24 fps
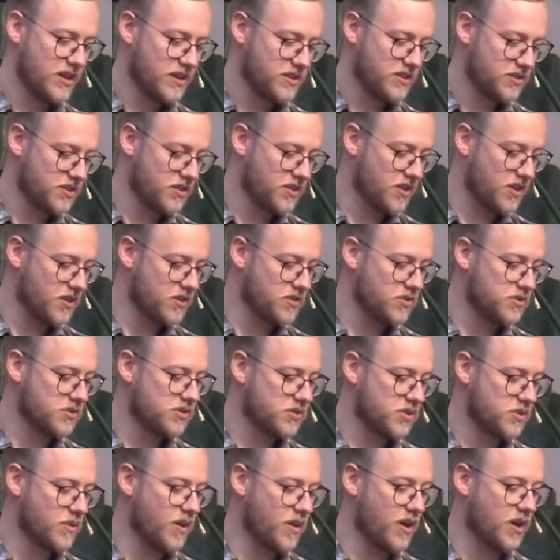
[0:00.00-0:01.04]
to
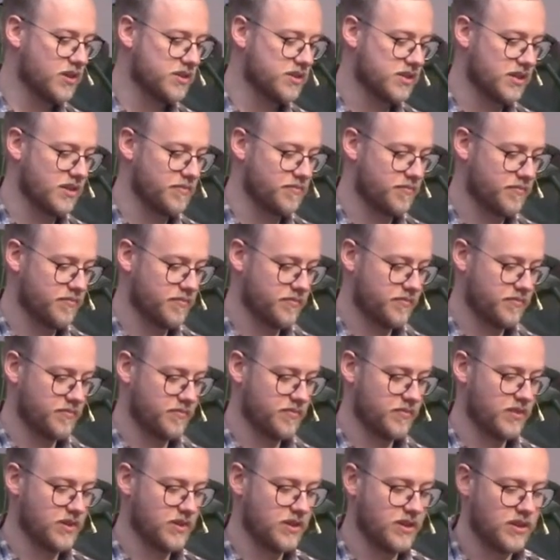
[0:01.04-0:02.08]
those who ask him.
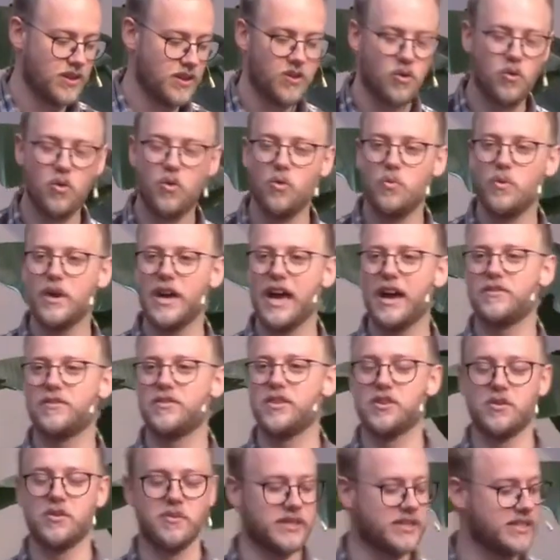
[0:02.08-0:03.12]
All we have to
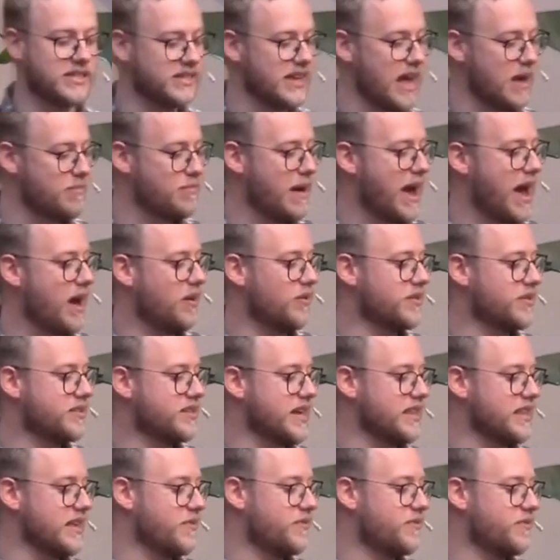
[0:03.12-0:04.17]
do is step out and
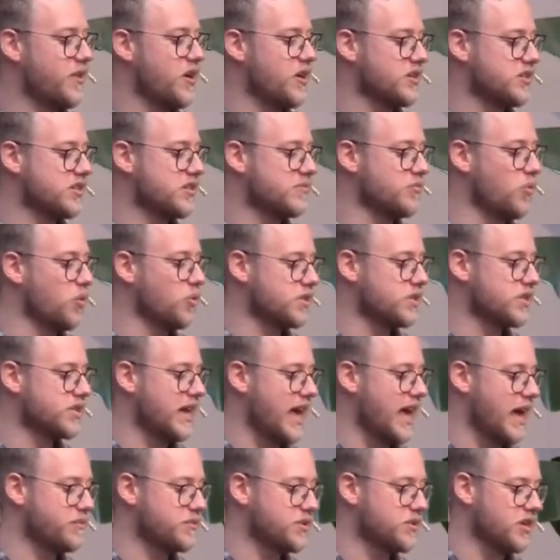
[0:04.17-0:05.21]
take that first small
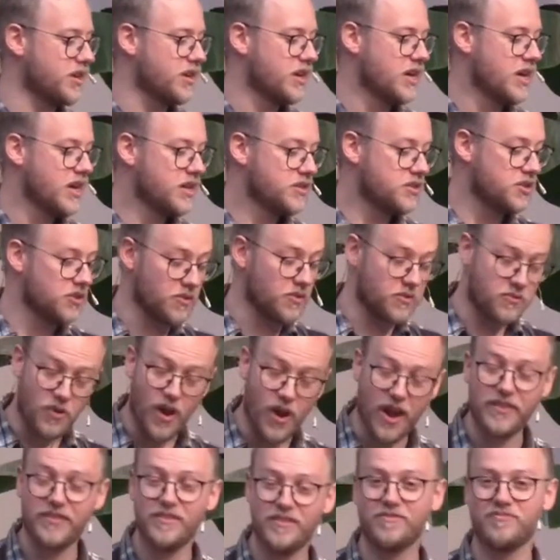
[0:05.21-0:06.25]
step to the
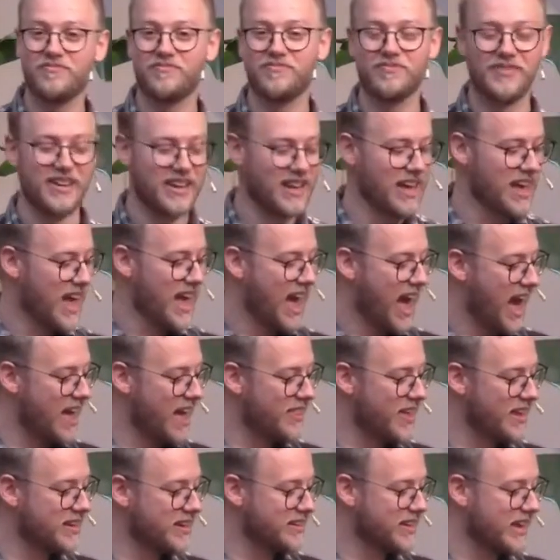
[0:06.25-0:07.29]
front,
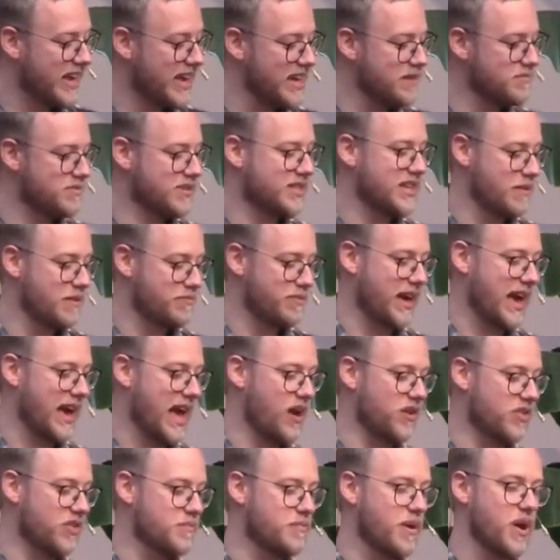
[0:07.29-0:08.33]
and then keep stepping
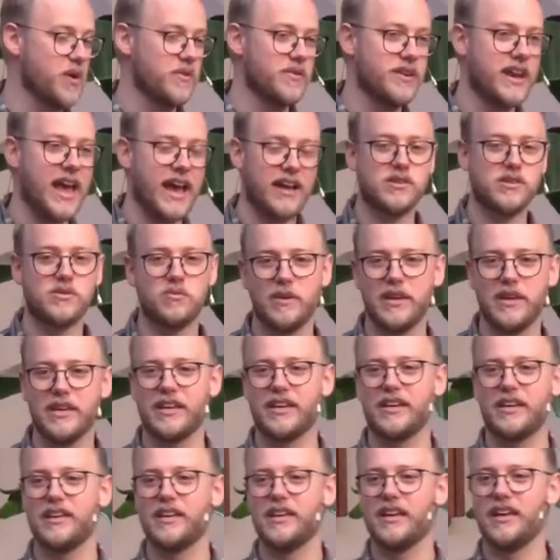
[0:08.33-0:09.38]
out of the boat next
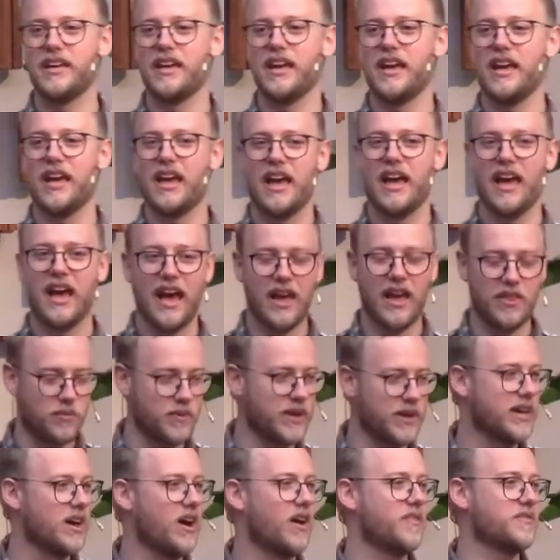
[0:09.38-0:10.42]
week, and the
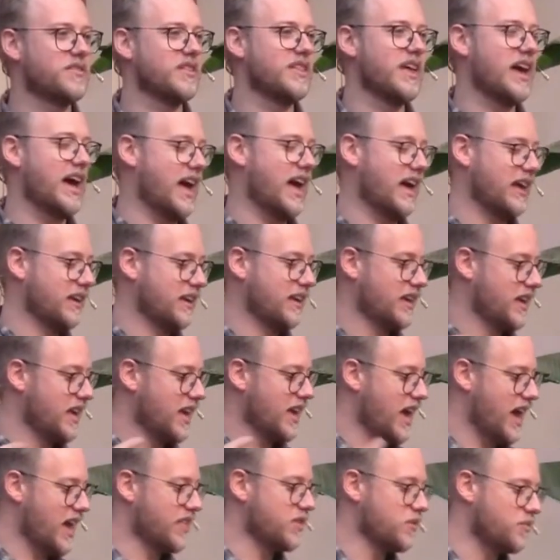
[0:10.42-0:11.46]
week after that,
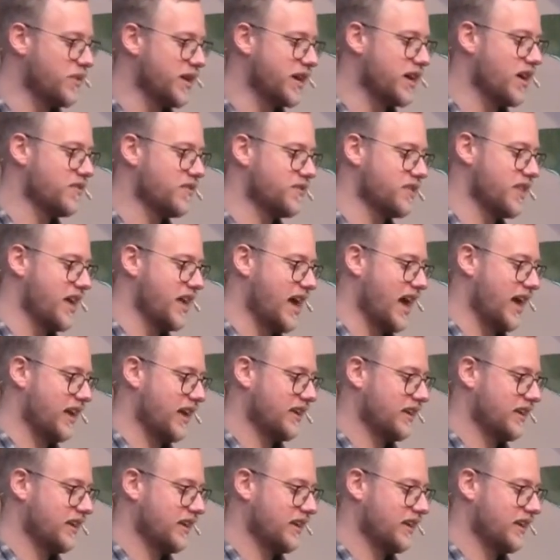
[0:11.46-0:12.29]
and the week after that,